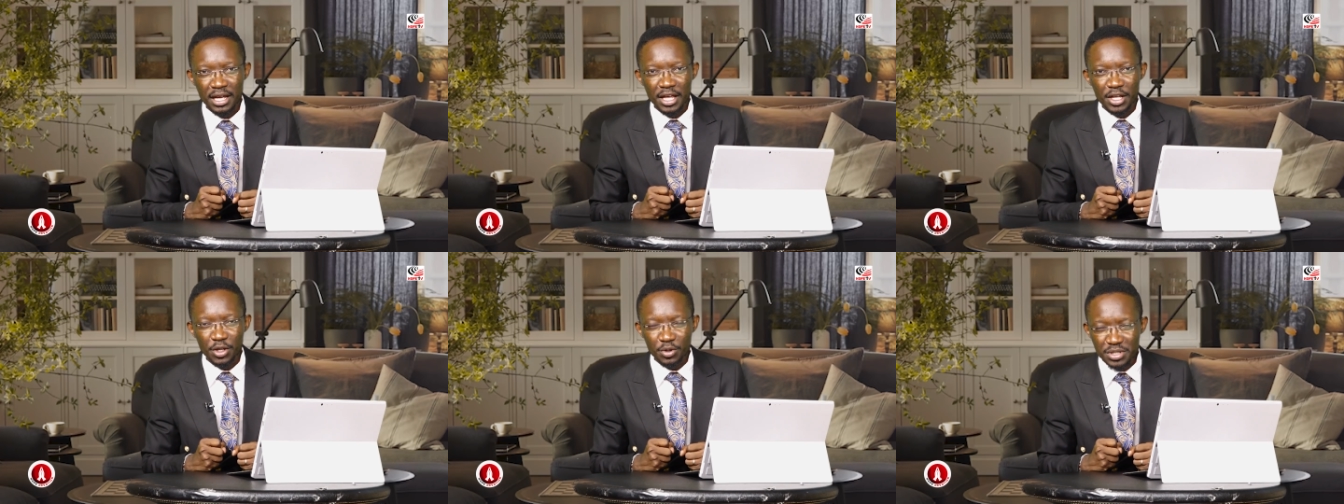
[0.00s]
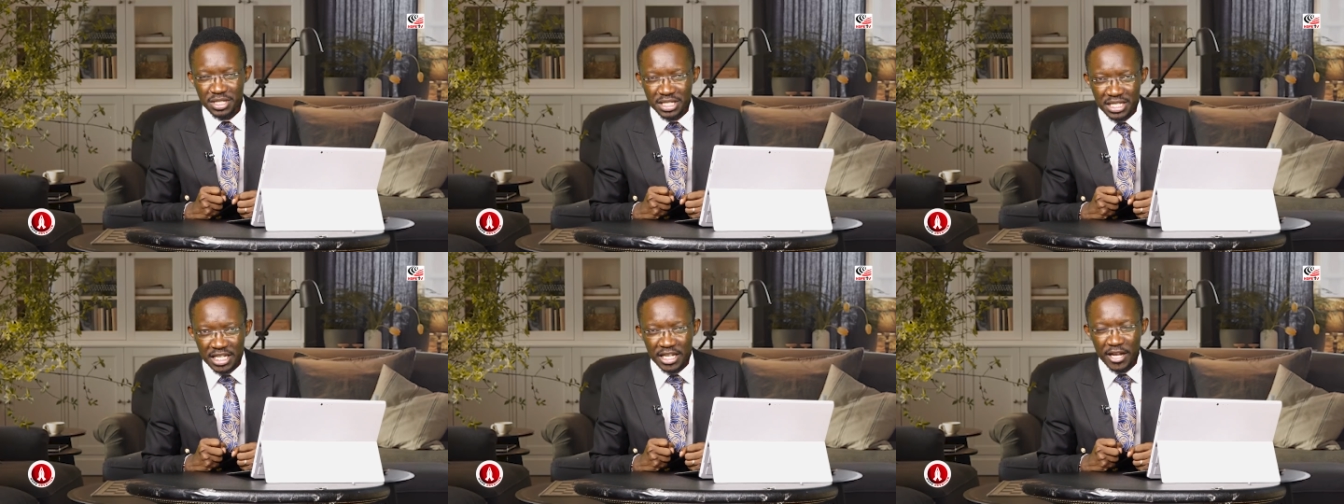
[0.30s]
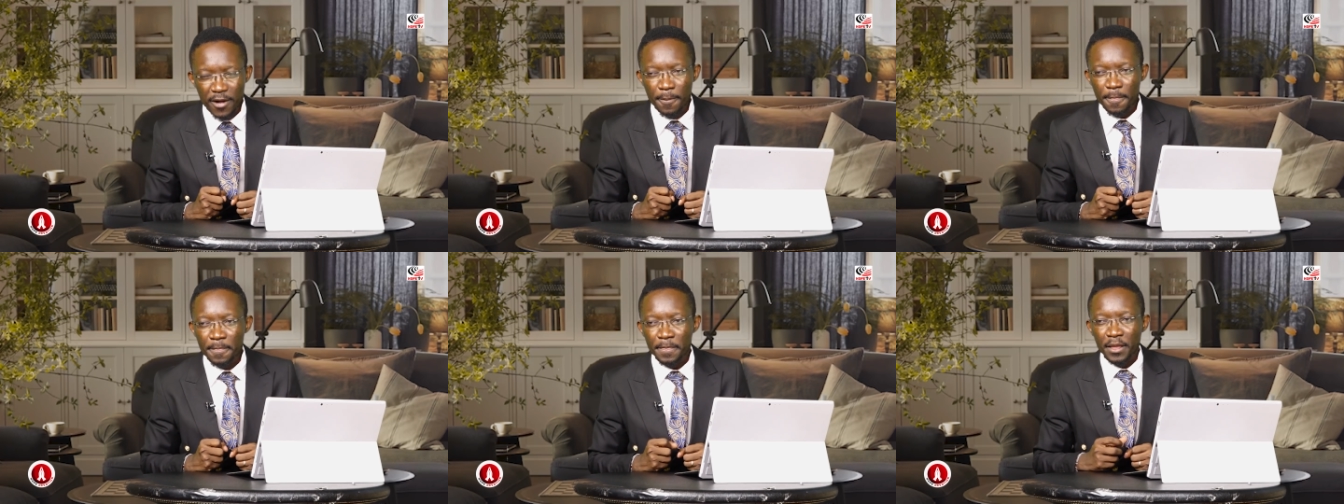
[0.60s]
You
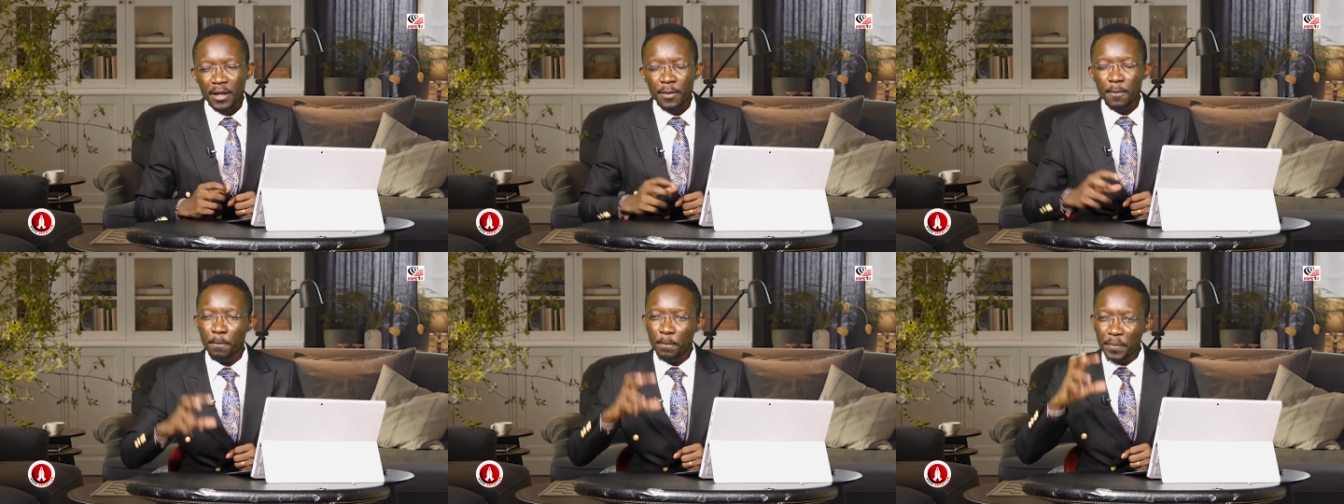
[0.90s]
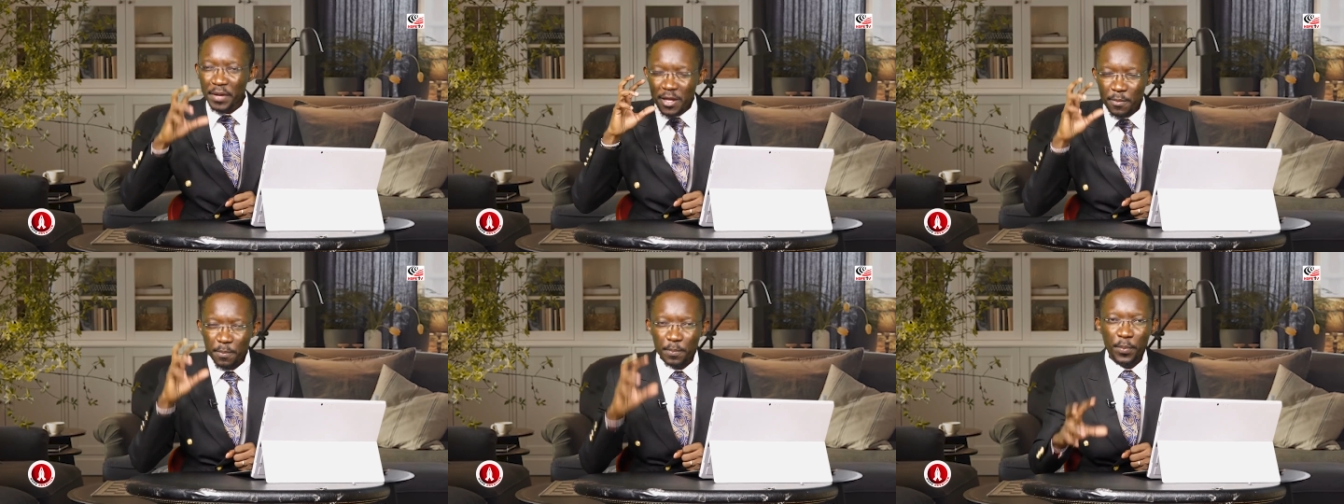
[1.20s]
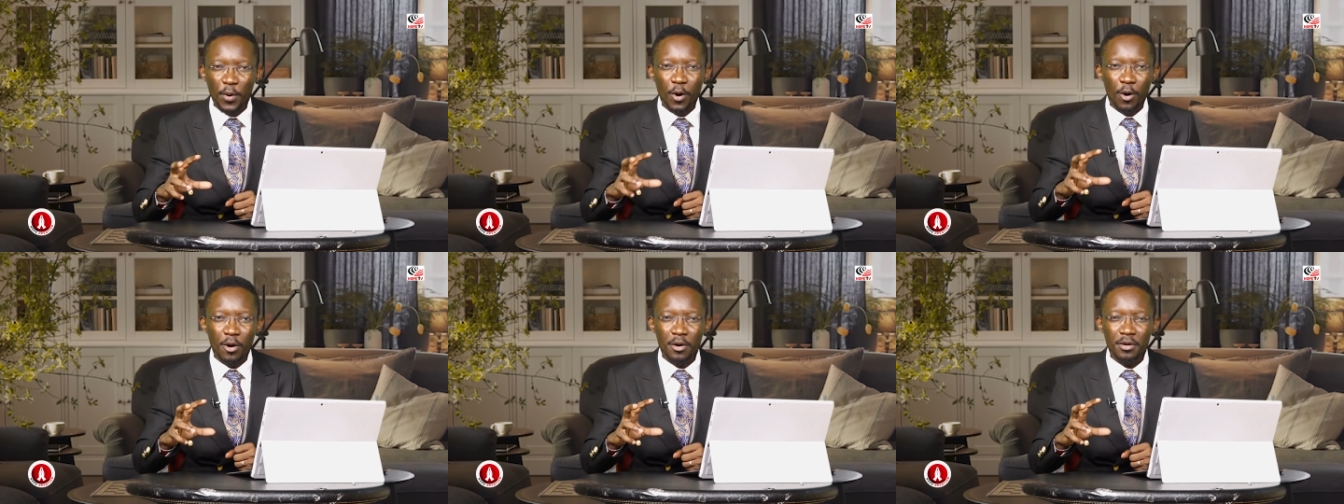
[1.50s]
see,
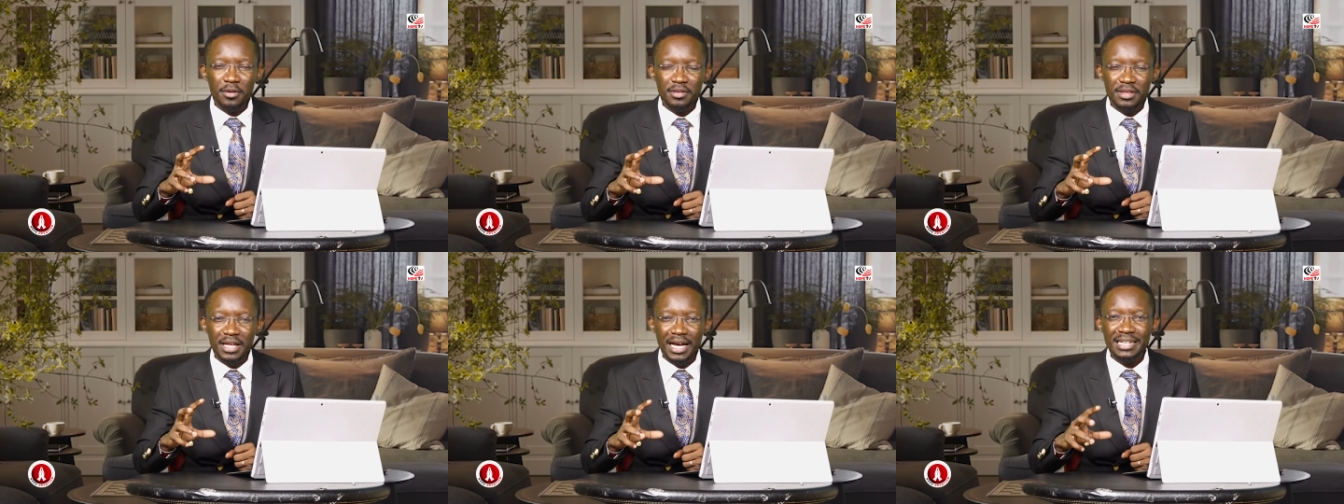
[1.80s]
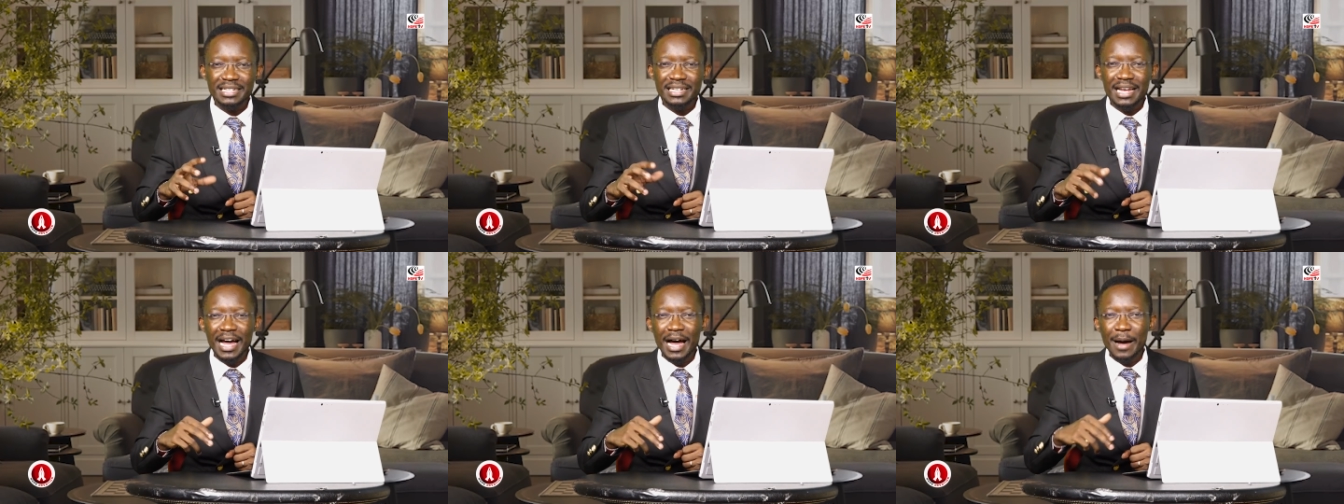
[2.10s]
people that